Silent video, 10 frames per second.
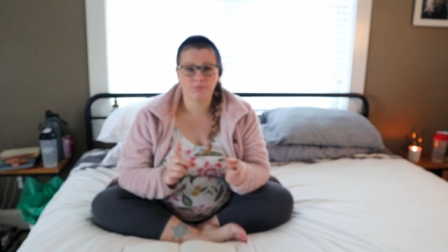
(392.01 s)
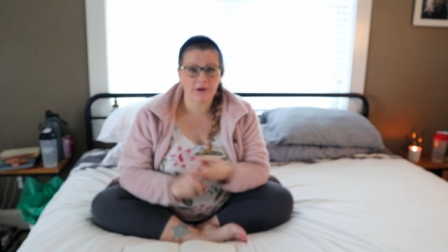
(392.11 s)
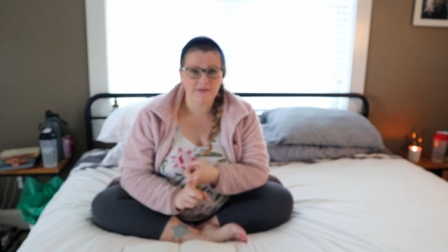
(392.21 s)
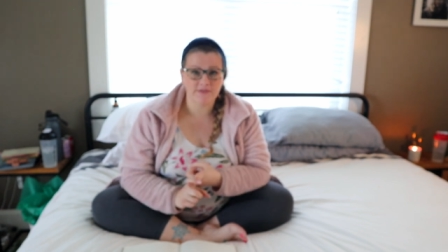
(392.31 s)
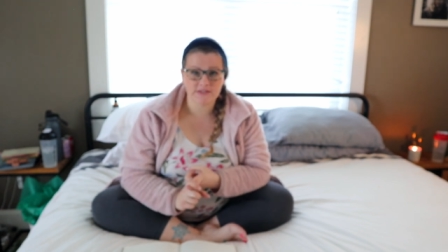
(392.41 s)

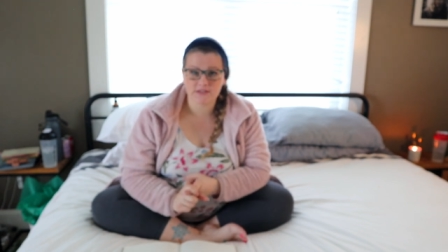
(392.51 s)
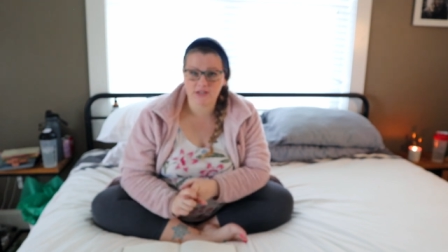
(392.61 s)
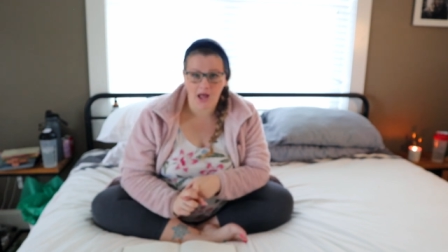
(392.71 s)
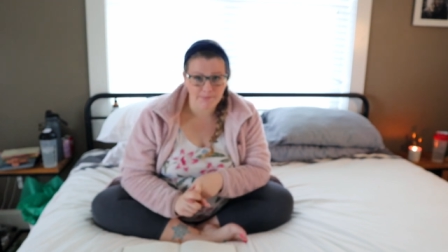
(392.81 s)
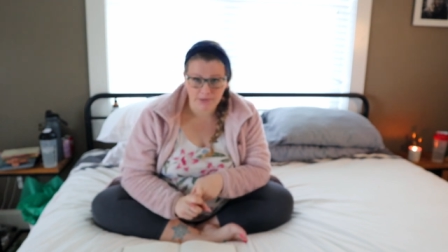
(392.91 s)
breakfast
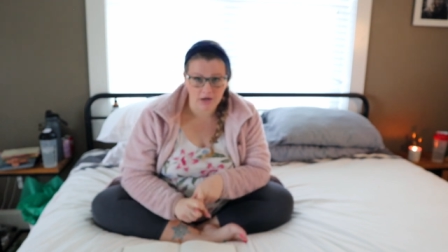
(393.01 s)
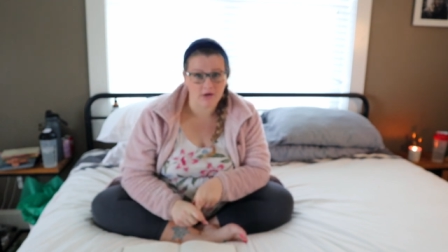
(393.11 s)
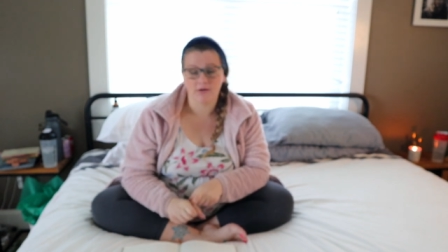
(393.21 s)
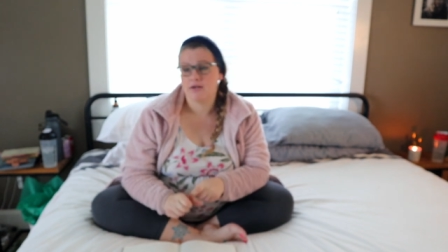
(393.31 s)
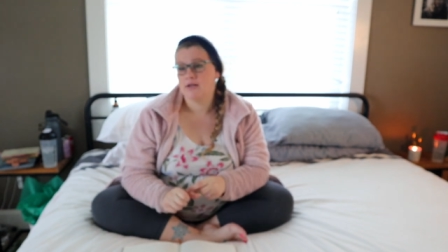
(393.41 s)
got
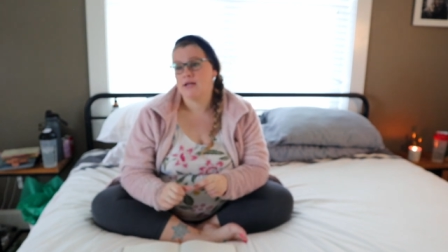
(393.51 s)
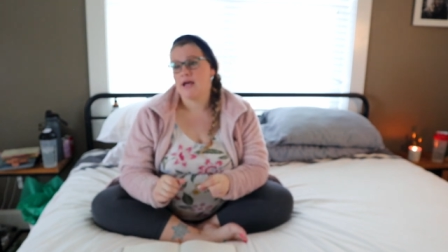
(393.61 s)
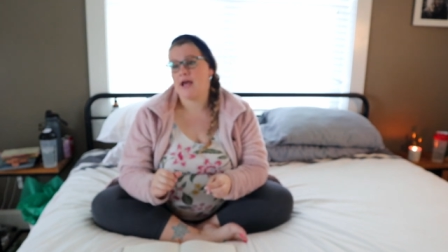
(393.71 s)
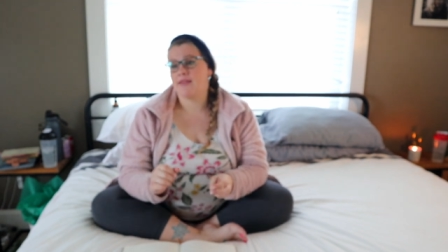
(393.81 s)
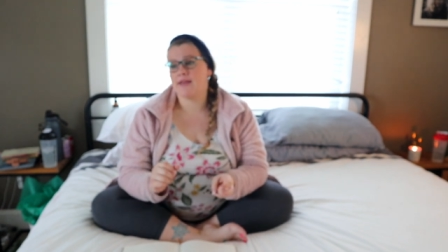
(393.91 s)
burnt
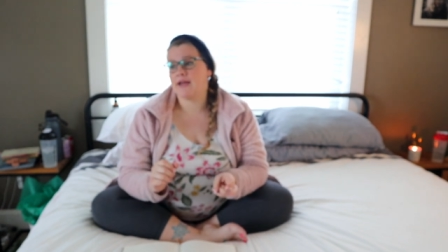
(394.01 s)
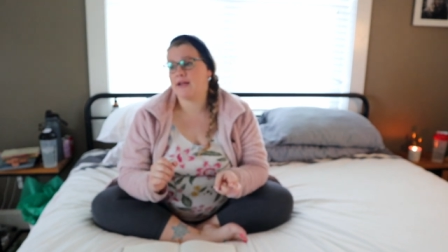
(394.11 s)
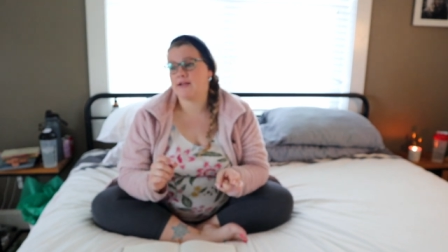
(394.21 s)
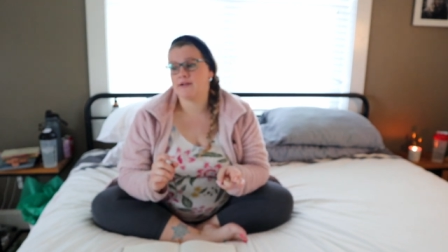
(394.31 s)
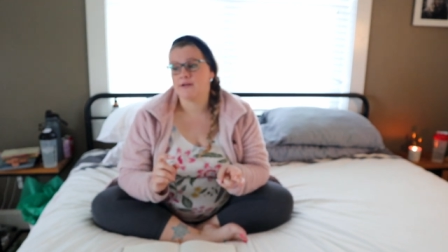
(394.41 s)
and
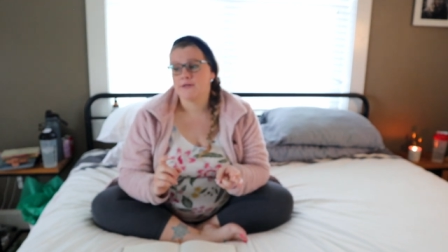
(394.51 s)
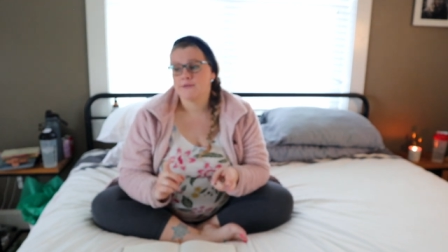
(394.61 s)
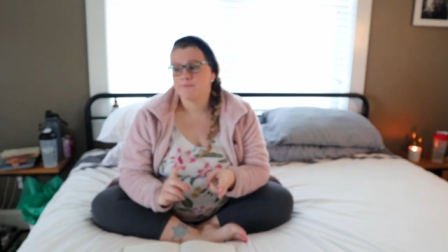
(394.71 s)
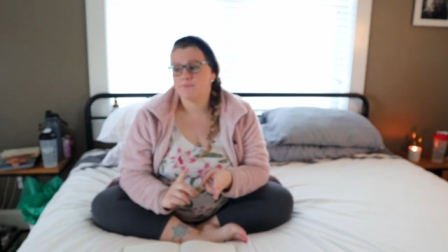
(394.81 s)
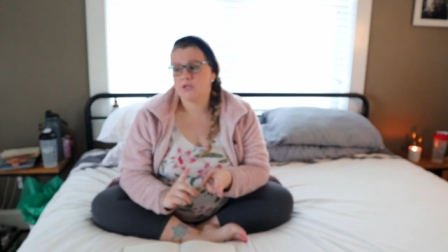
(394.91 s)
then
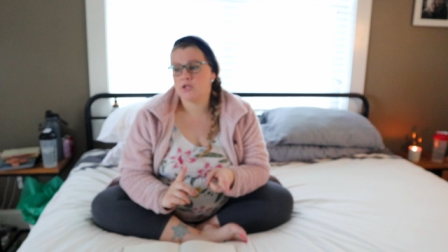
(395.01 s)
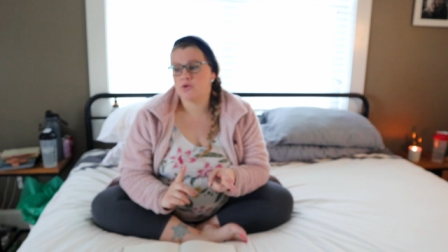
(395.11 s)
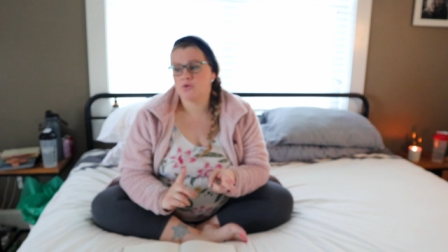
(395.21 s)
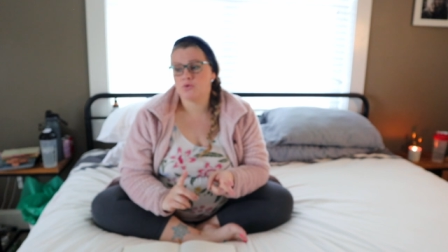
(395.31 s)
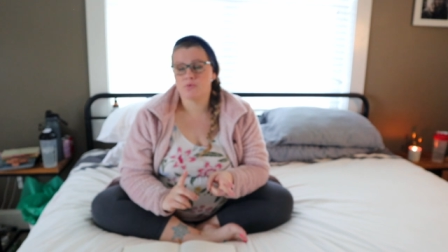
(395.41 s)

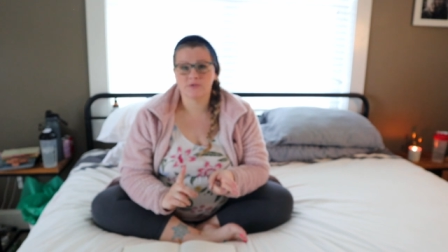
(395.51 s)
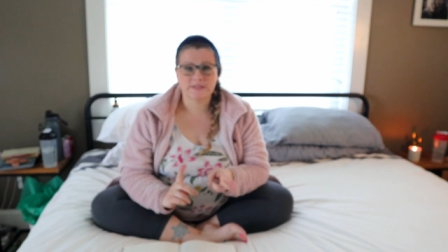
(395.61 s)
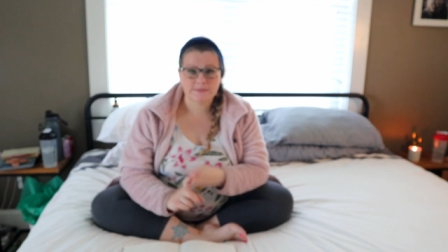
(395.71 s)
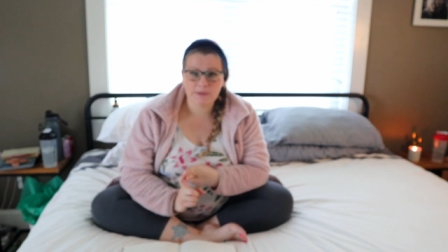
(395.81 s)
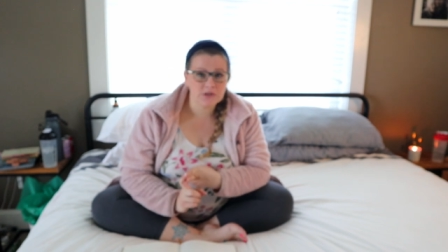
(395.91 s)
you
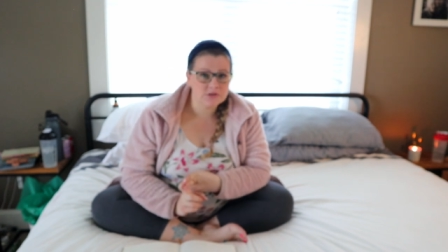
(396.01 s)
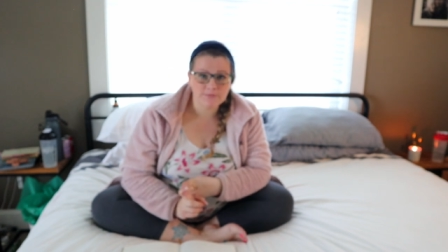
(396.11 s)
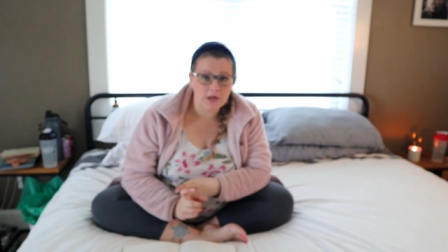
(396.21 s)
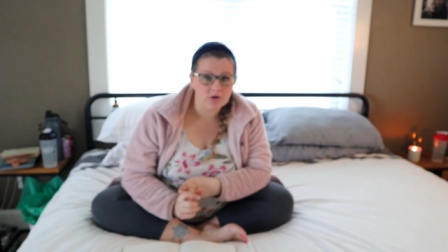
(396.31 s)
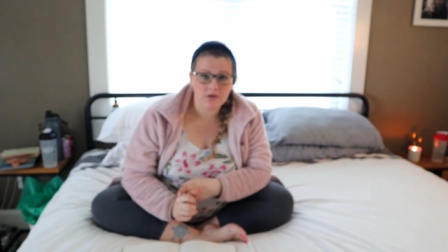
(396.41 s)
spilled
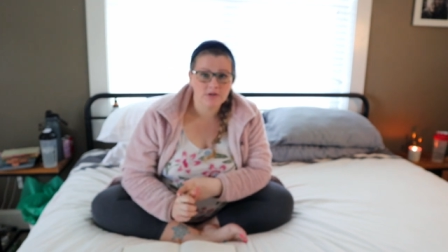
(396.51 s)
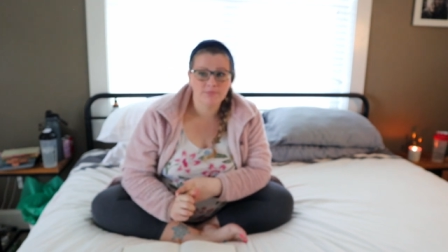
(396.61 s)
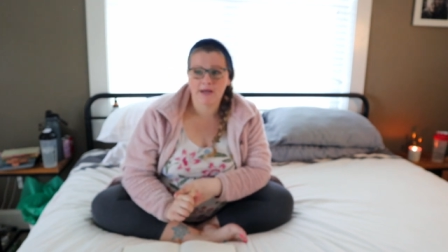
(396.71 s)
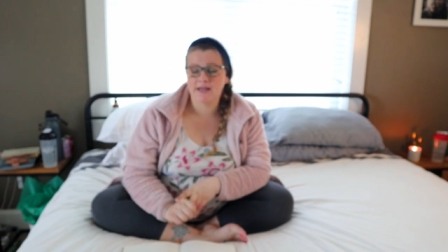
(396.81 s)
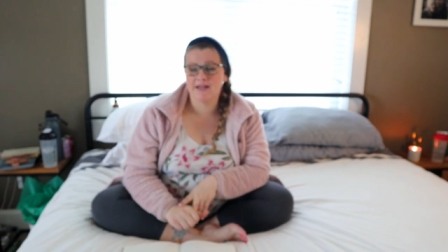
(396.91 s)
milk
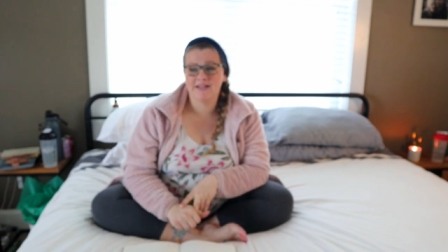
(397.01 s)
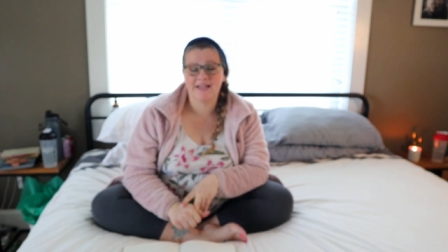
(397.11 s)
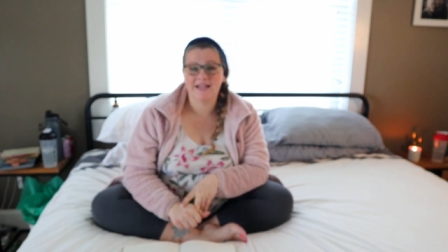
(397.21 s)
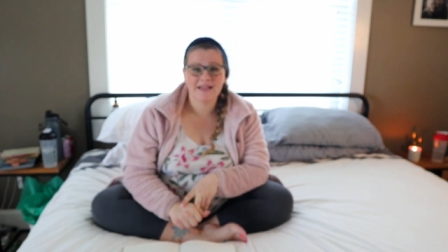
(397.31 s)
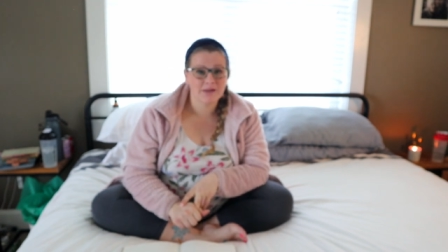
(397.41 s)
by
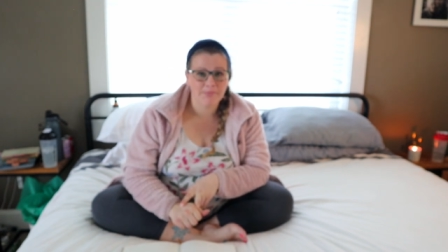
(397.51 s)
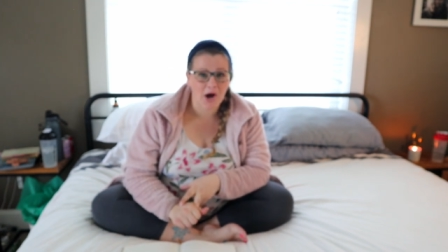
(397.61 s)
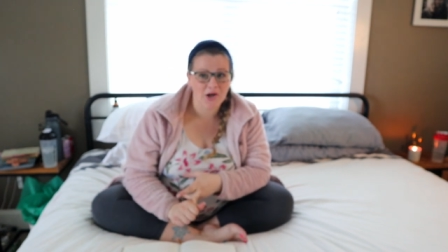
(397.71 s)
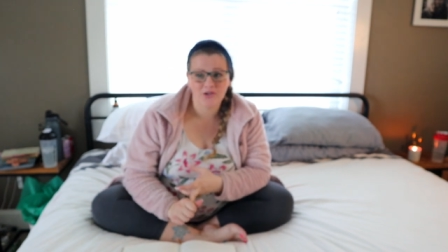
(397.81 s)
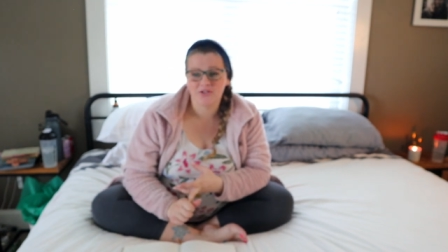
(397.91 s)
getting the
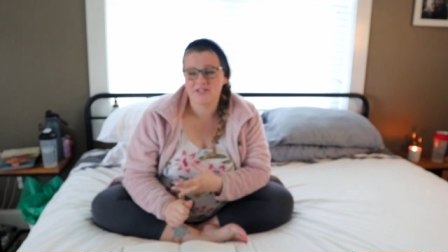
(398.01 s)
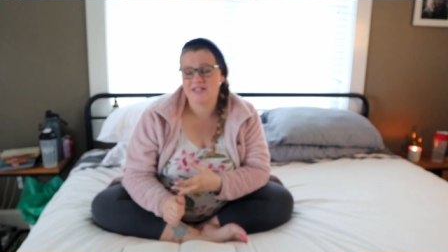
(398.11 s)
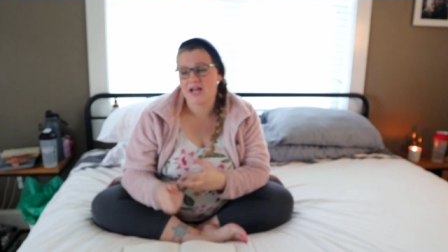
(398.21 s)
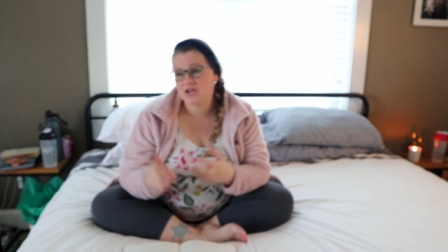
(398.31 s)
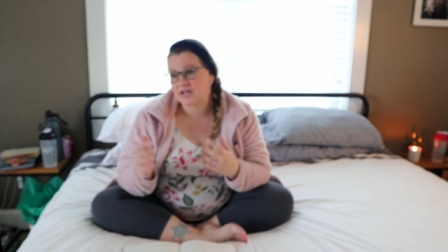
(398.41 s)
bottle and
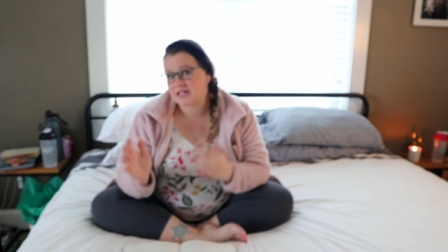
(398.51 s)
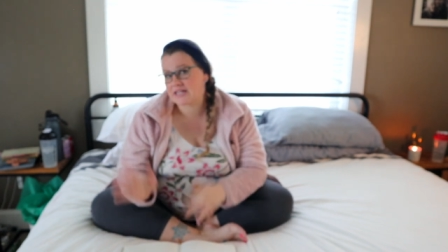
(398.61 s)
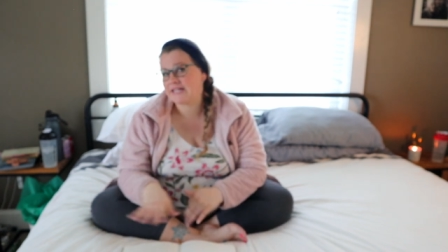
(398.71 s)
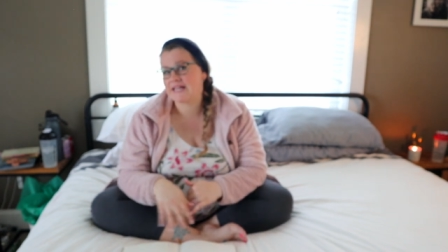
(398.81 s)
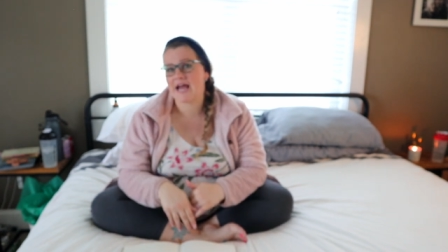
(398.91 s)
now you got to
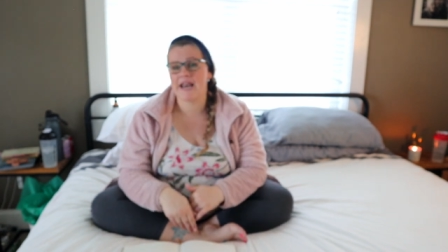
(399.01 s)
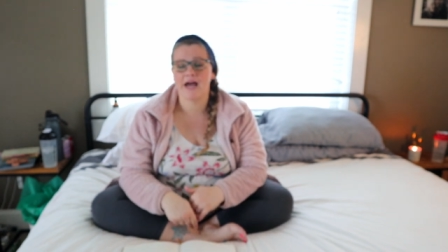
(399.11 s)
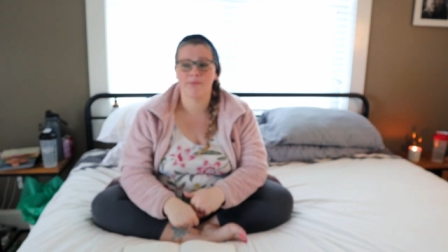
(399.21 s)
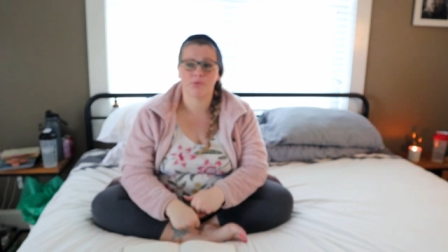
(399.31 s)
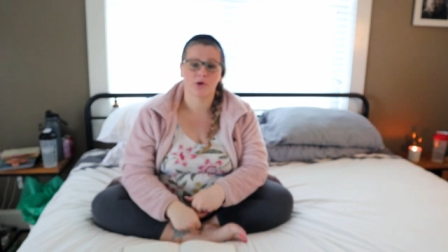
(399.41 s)
clean that
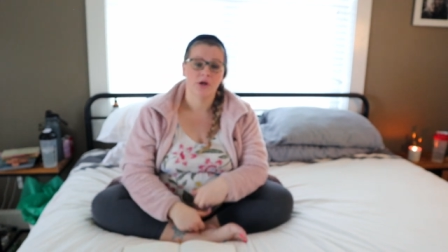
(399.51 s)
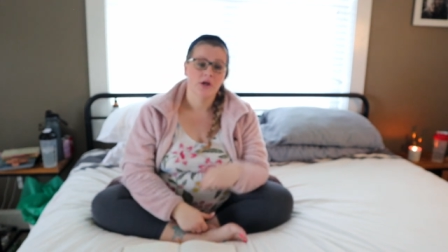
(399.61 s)
up, or